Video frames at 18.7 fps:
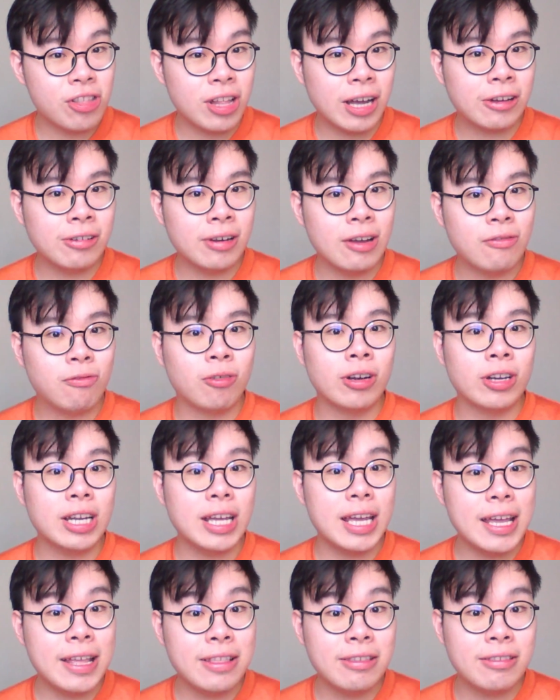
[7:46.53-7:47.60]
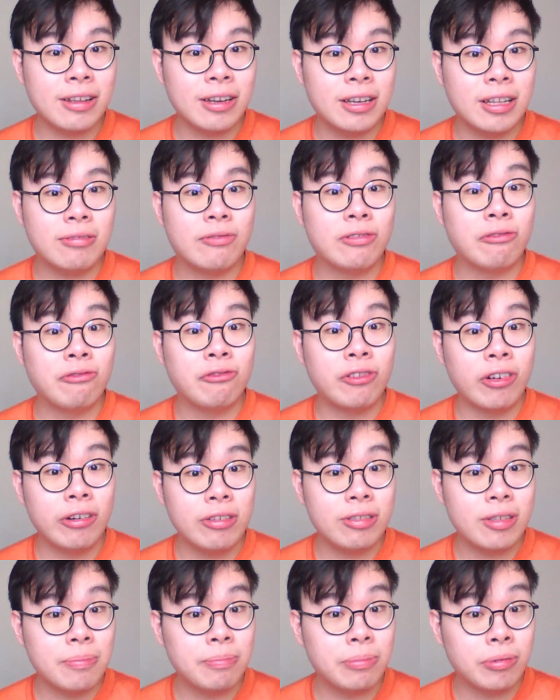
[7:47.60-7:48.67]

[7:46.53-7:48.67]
I could have won instantly with a very simple